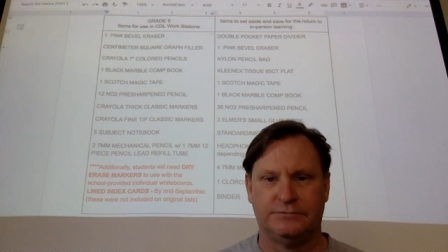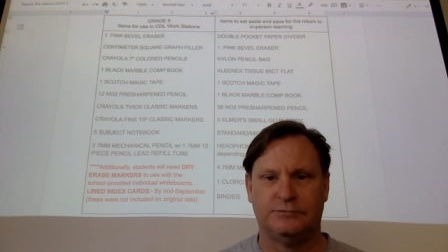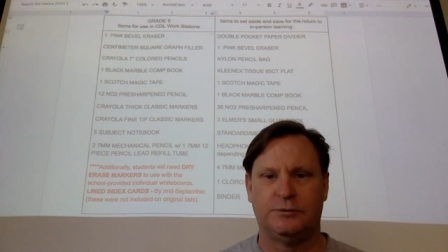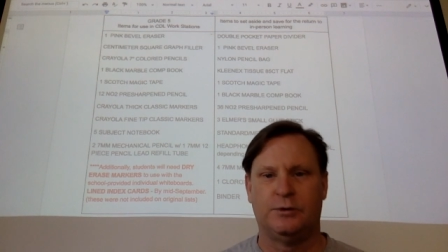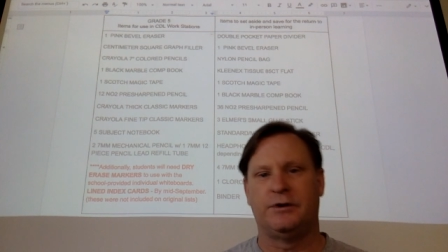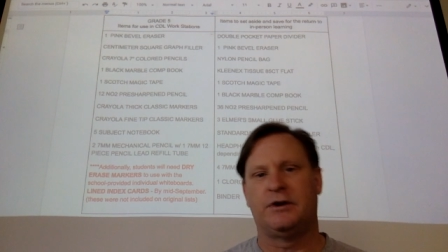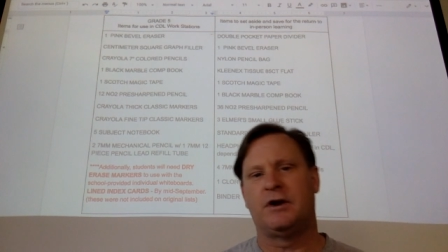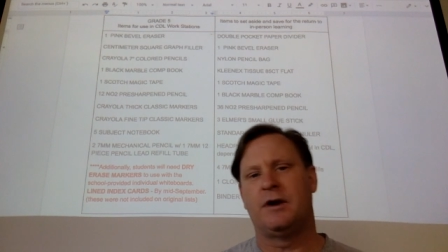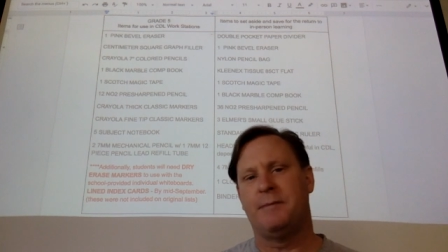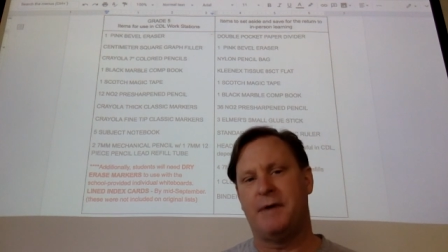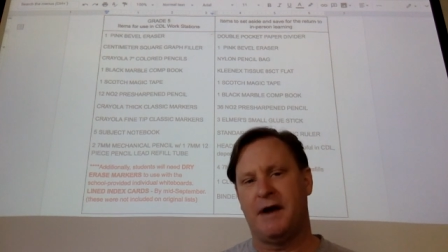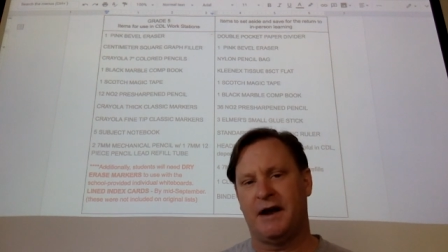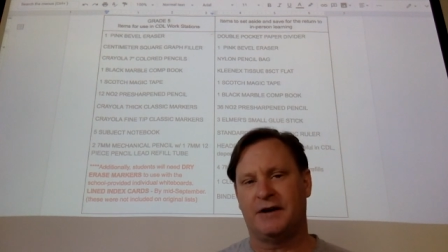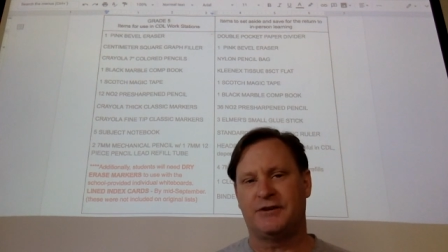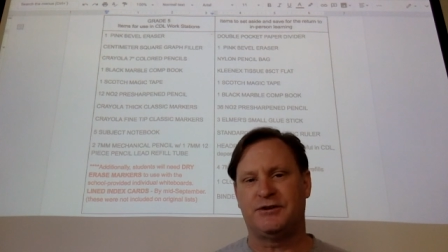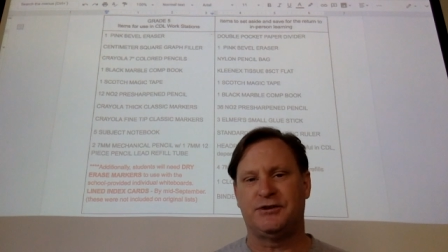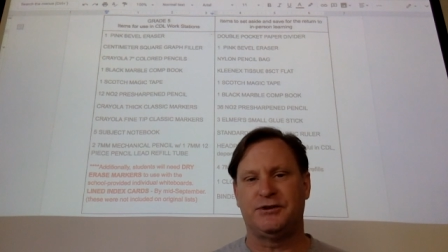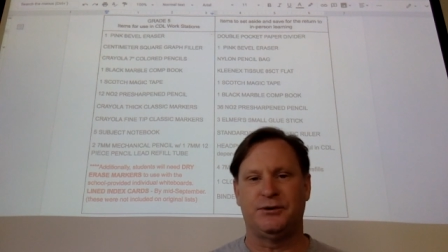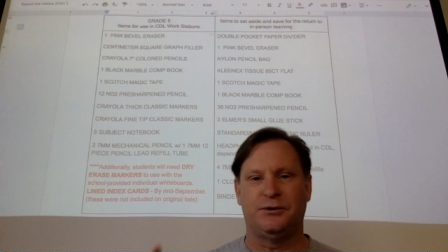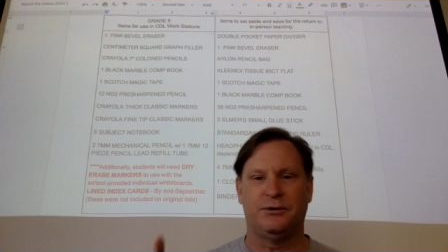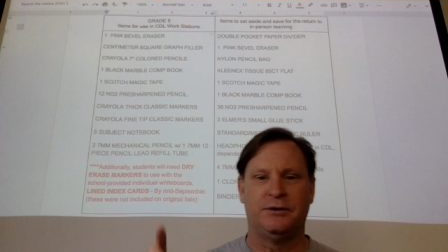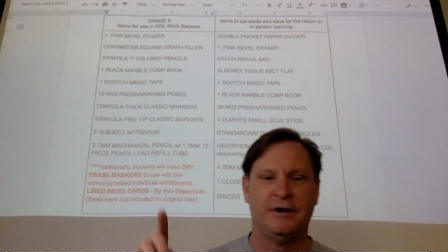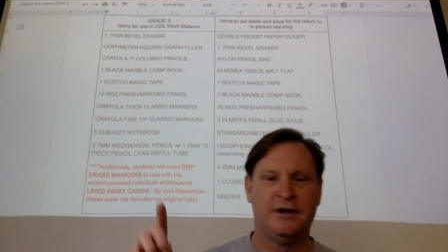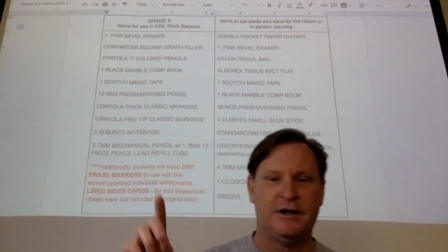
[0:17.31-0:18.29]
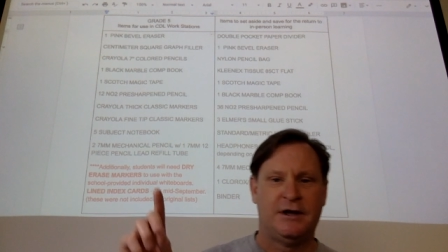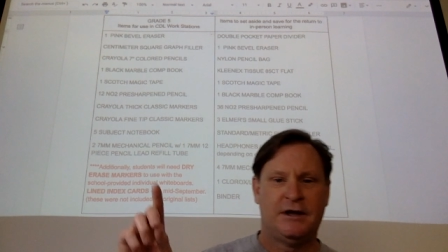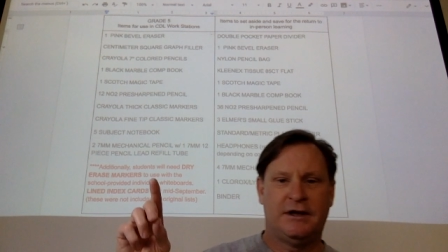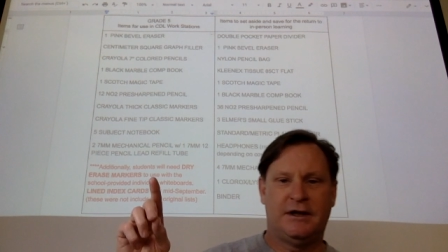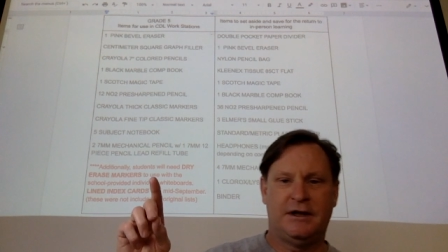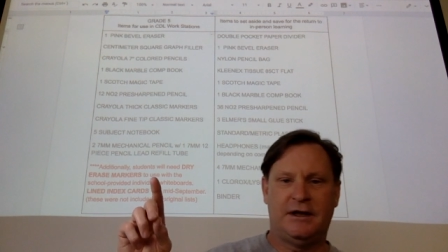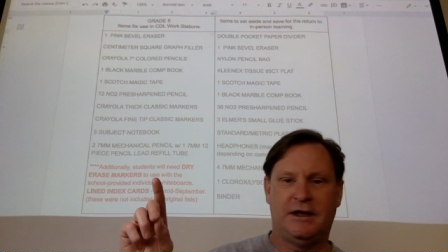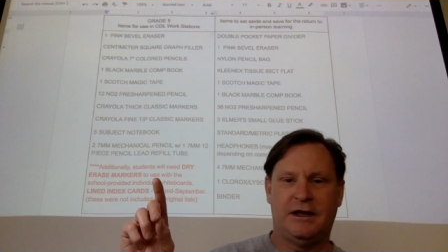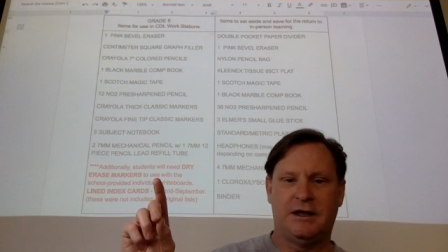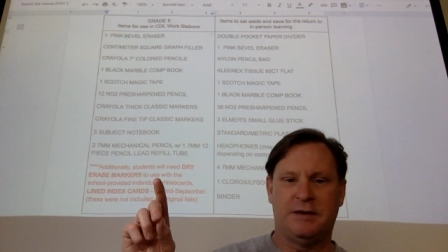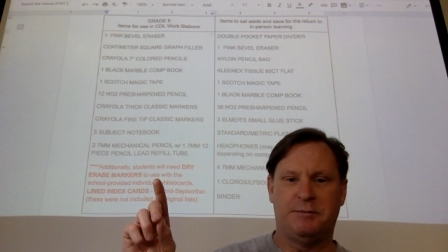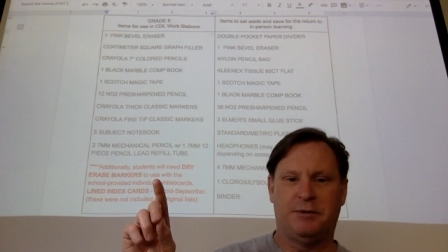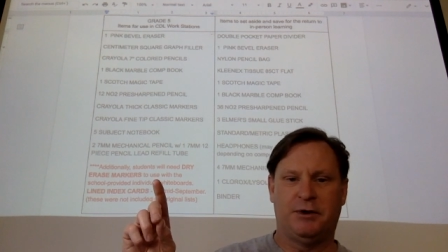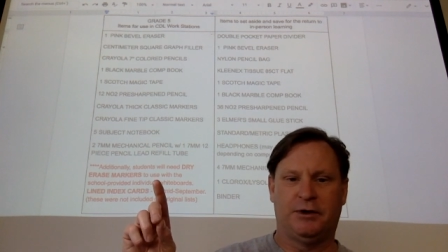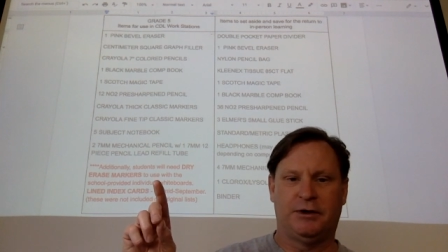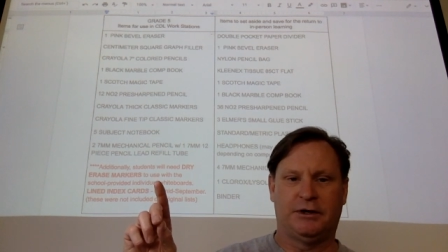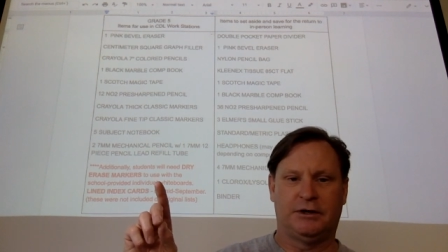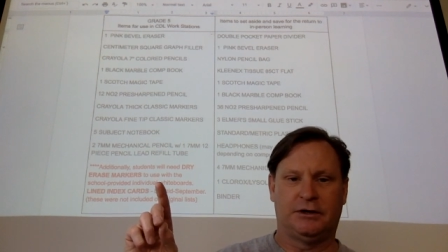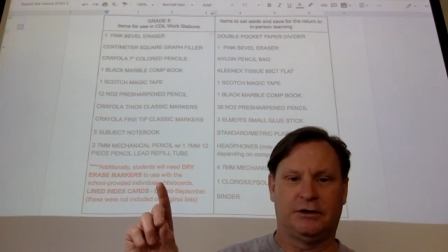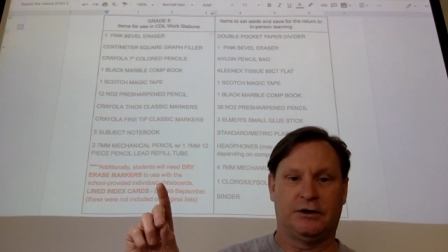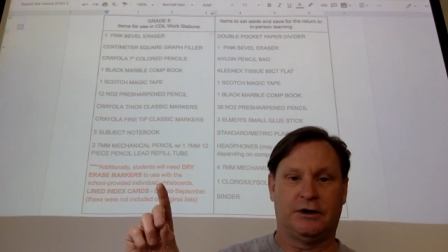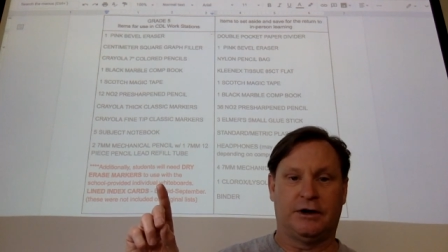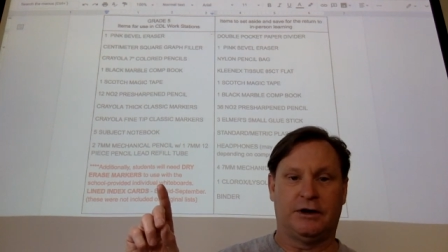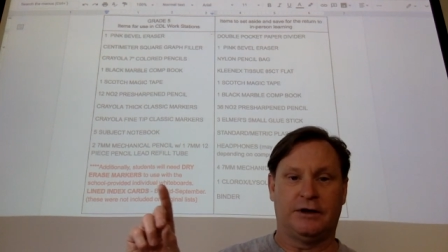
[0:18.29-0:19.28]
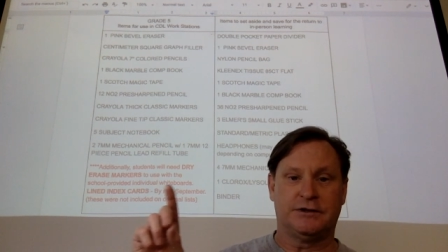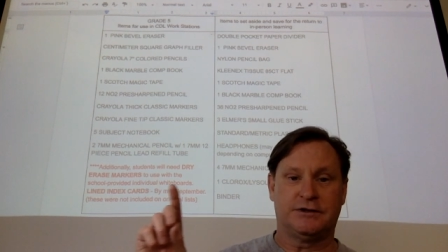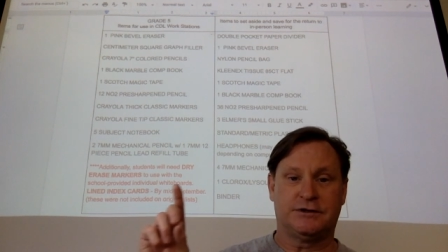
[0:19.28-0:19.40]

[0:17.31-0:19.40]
when we come back to in-building learning.